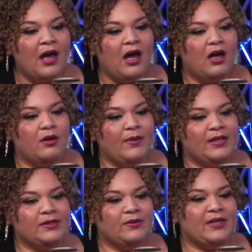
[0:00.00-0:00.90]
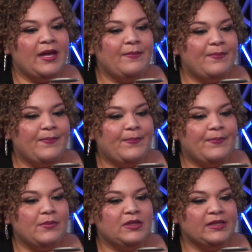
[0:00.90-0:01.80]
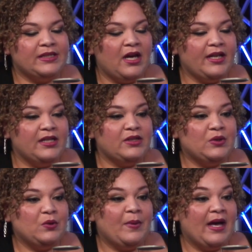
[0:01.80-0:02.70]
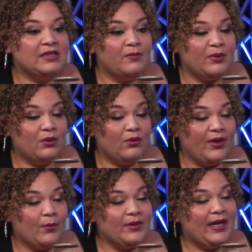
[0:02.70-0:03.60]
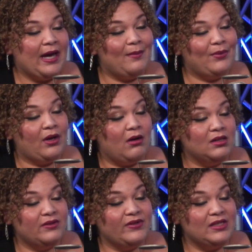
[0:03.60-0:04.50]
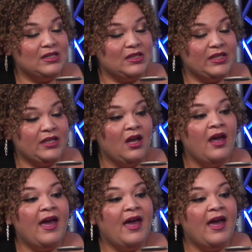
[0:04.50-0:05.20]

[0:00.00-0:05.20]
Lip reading: And so they decided to pass a bill that would cap the cost of insulin